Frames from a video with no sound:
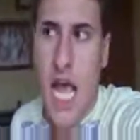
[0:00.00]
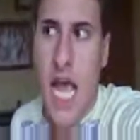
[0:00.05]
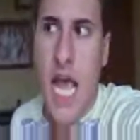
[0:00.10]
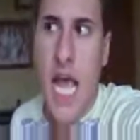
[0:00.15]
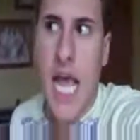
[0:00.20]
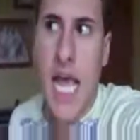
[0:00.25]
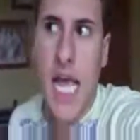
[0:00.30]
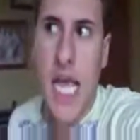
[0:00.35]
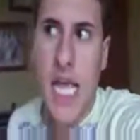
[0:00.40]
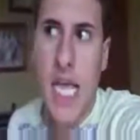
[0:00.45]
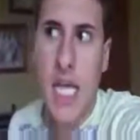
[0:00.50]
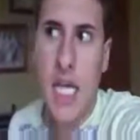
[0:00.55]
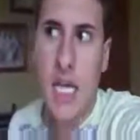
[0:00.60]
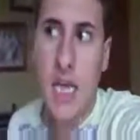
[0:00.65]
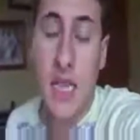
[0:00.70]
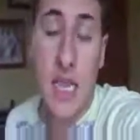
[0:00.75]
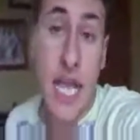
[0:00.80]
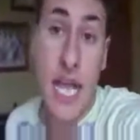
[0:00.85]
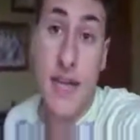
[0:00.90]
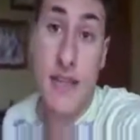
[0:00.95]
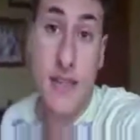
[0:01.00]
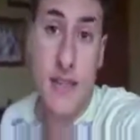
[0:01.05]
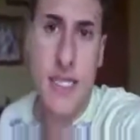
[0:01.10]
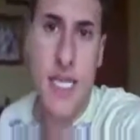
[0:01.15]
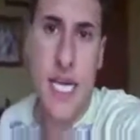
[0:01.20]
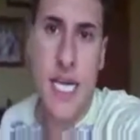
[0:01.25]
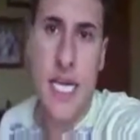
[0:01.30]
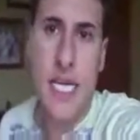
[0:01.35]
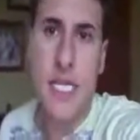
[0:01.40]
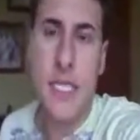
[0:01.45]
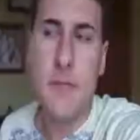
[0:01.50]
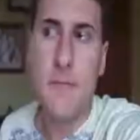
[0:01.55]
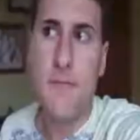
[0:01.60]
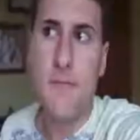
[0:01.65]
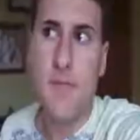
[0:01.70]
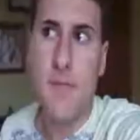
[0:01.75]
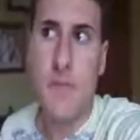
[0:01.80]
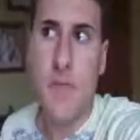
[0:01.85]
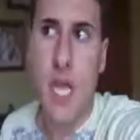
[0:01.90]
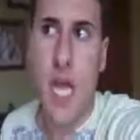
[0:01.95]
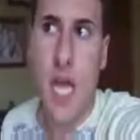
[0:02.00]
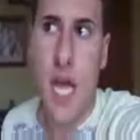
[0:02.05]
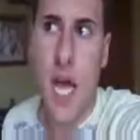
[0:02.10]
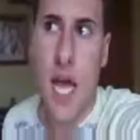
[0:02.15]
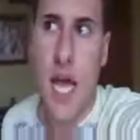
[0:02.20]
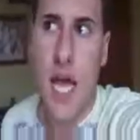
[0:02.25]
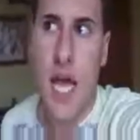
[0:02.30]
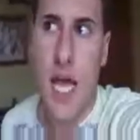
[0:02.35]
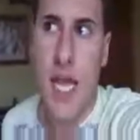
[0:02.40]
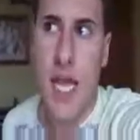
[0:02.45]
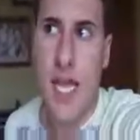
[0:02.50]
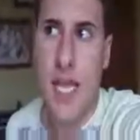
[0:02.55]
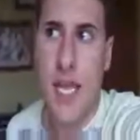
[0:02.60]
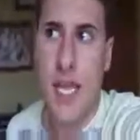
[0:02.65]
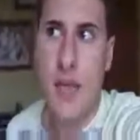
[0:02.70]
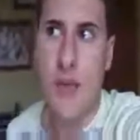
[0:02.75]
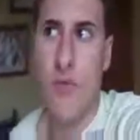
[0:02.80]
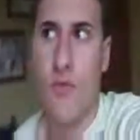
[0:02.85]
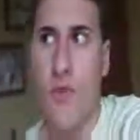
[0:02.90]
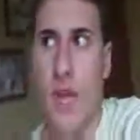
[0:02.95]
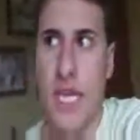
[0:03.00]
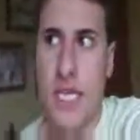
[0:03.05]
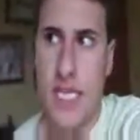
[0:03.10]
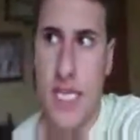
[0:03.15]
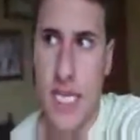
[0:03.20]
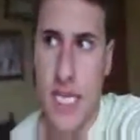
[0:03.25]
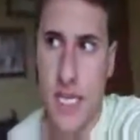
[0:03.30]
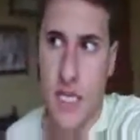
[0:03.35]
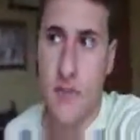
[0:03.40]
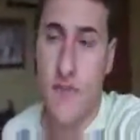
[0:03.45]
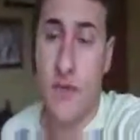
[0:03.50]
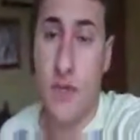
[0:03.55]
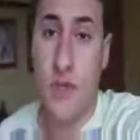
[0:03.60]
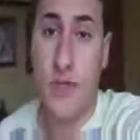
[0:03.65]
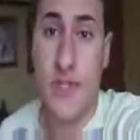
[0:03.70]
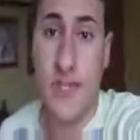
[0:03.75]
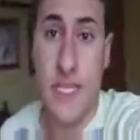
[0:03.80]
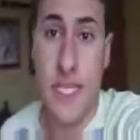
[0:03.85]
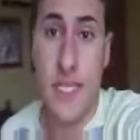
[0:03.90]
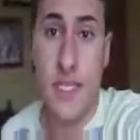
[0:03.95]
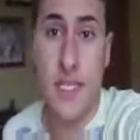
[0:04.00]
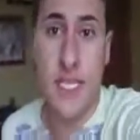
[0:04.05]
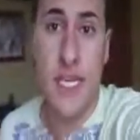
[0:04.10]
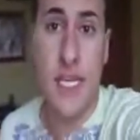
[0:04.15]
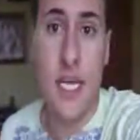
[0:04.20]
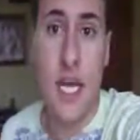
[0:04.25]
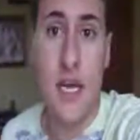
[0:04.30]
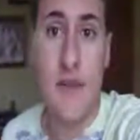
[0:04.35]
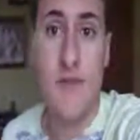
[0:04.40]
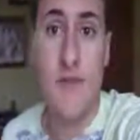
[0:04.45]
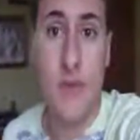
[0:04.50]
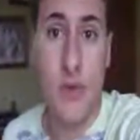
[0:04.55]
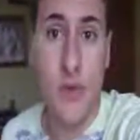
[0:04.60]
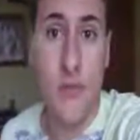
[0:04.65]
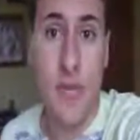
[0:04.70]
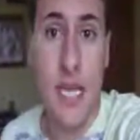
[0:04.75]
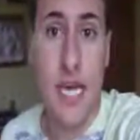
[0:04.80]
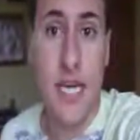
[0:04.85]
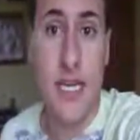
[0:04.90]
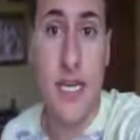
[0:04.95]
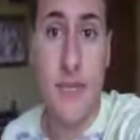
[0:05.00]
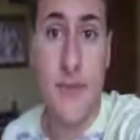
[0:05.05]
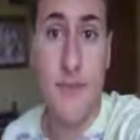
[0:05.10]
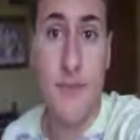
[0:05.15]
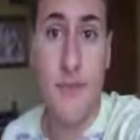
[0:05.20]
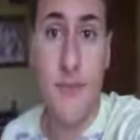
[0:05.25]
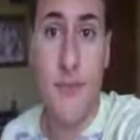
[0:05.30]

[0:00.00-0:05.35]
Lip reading: Last night, I rented the first season of True Blood.